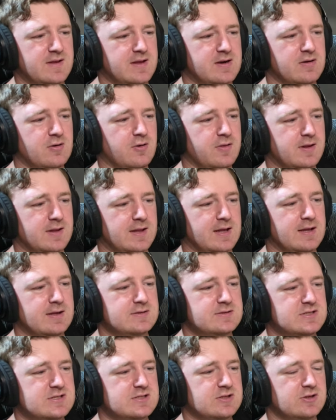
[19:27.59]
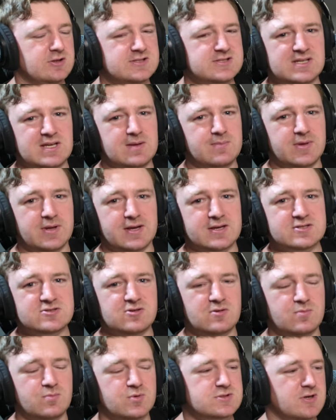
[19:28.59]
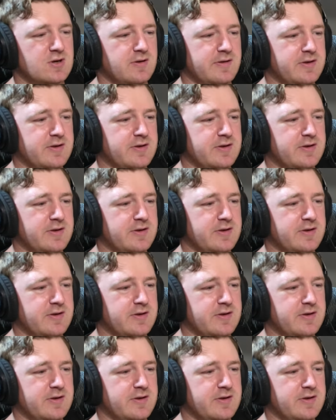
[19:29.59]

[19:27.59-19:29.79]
NRL that like just seemed like a superstar.